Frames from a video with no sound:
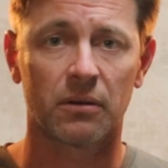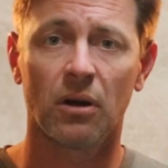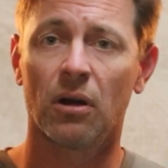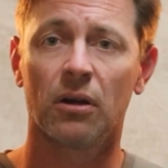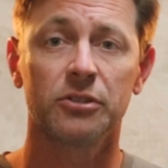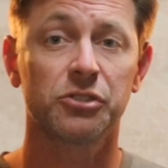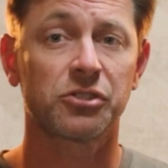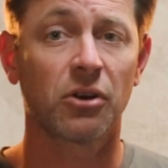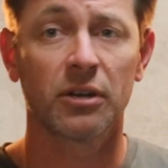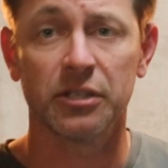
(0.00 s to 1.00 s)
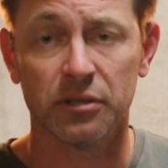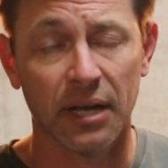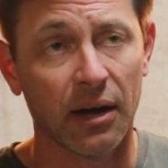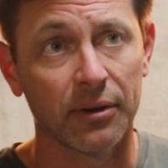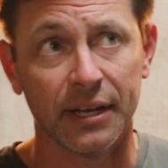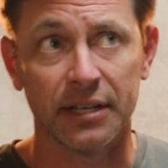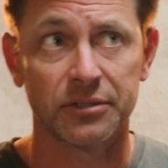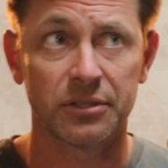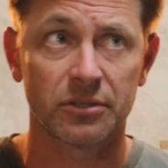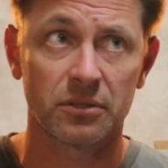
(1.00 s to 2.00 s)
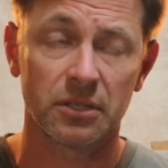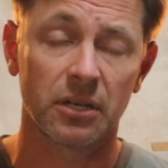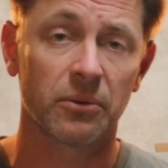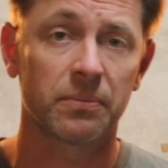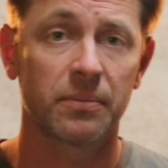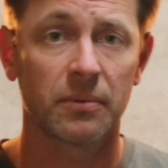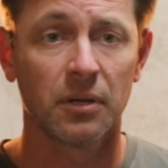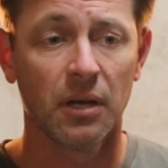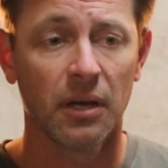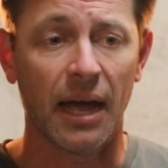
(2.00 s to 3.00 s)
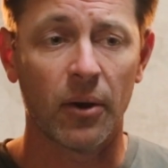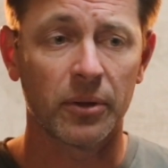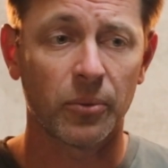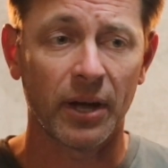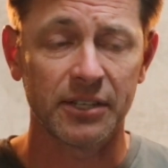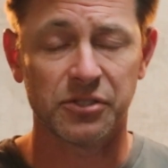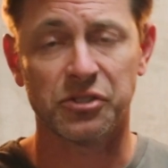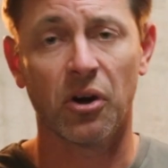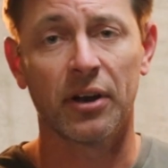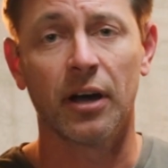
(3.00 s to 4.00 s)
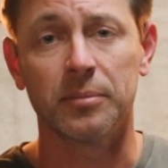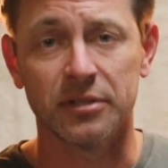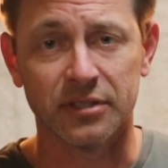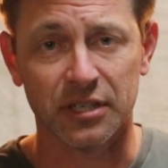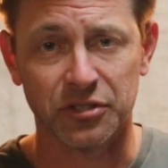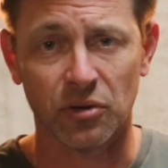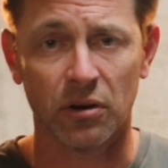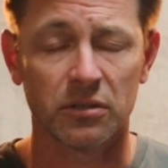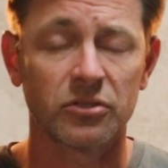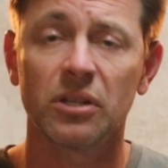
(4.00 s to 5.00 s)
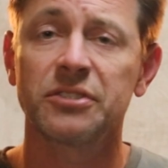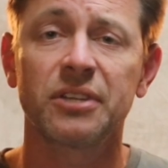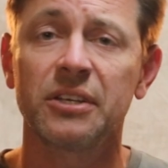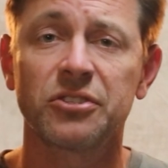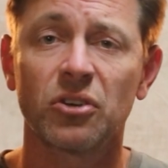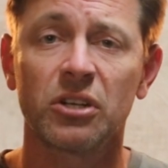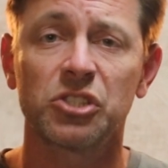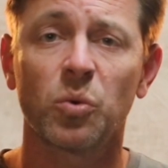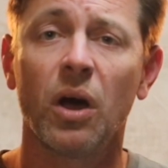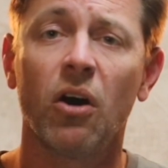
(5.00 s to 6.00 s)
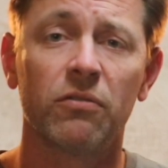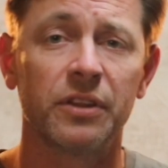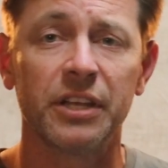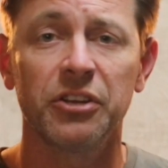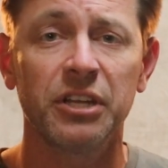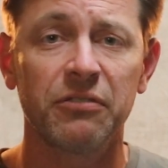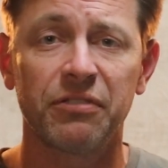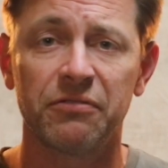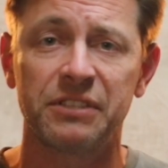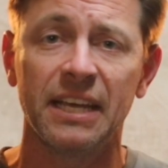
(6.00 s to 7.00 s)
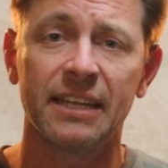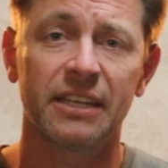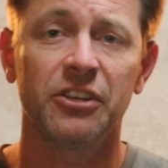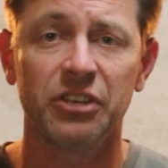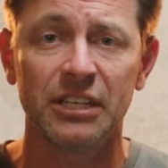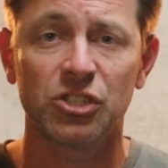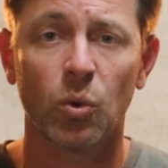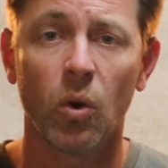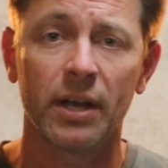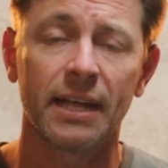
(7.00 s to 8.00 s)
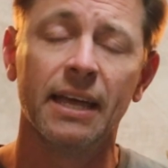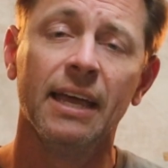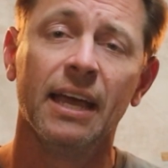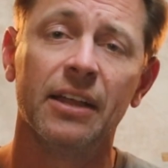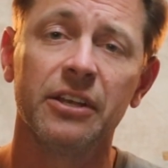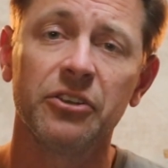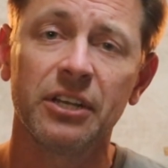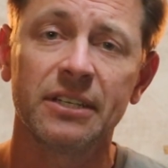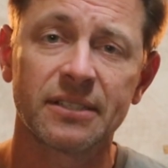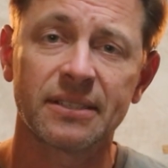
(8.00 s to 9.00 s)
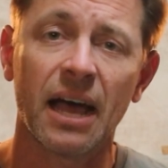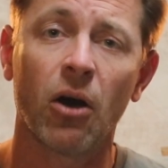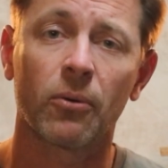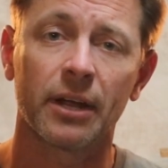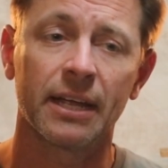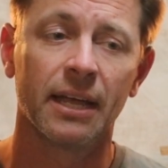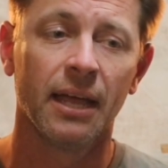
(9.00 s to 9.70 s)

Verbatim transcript: Or you start at, nowadays, it's, you know, hourly wage has gone up since I started. So let's say you start at twelve and then you need fifteen, then you need twenty, and then you need a salary.